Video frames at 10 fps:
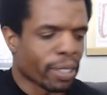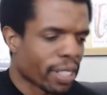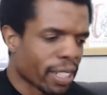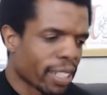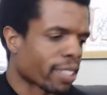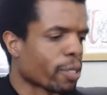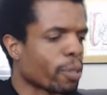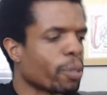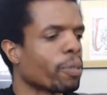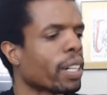it's it's
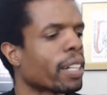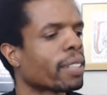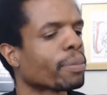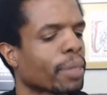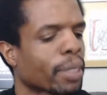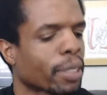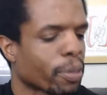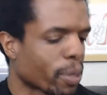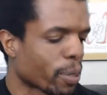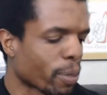cool, right? It's
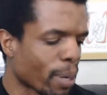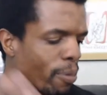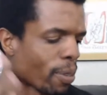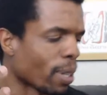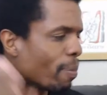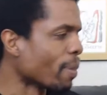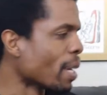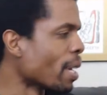where I'm from.